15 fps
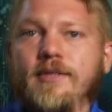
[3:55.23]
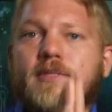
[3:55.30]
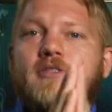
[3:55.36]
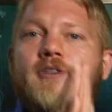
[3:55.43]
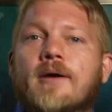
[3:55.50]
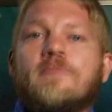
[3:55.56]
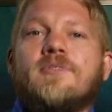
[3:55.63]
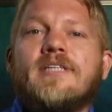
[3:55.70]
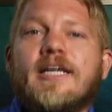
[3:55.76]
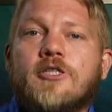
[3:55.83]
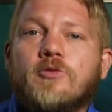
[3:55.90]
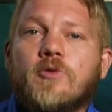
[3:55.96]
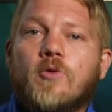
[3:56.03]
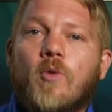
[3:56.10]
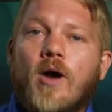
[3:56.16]
Some
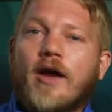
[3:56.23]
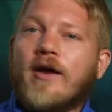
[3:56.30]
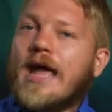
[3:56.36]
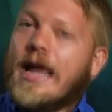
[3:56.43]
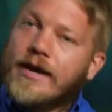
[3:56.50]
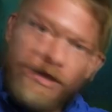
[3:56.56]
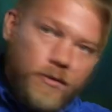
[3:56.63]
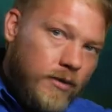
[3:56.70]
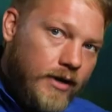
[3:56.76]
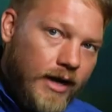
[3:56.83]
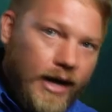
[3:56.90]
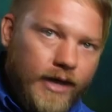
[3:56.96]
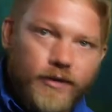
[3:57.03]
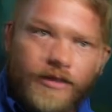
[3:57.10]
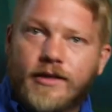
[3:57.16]
states require anyone
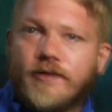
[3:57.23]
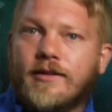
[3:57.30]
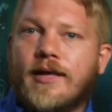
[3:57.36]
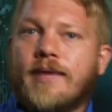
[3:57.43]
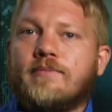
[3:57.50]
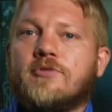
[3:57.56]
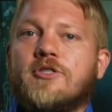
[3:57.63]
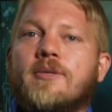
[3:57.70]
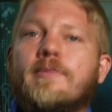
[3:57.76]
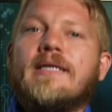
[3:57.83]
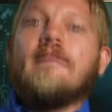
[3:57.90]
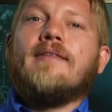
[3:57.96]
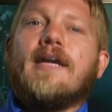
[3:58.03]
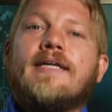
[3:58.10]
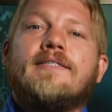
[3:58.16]
handling claims to be
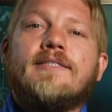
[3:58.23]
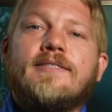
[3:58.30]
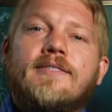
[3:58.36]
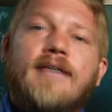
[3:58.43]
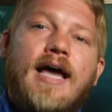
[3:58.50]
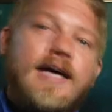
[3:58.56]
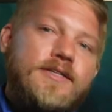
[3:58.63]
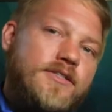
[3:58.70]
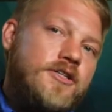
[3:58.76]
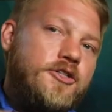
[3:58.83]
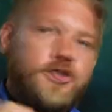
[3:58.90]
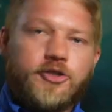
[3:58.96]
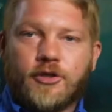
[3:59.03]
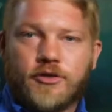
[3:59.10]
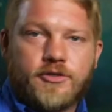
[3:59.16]
licensed as an
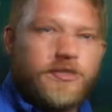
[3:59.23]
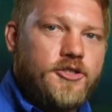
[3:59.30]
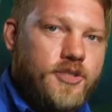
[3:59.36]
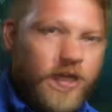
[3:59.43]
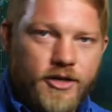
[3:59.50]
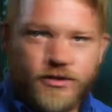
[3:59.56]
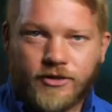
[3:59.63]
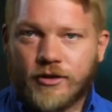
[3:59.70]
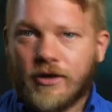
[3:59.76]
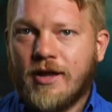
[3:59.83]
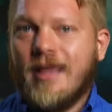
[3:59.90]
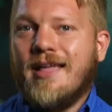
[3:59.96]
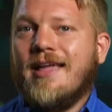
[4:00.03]
insurance adjuster,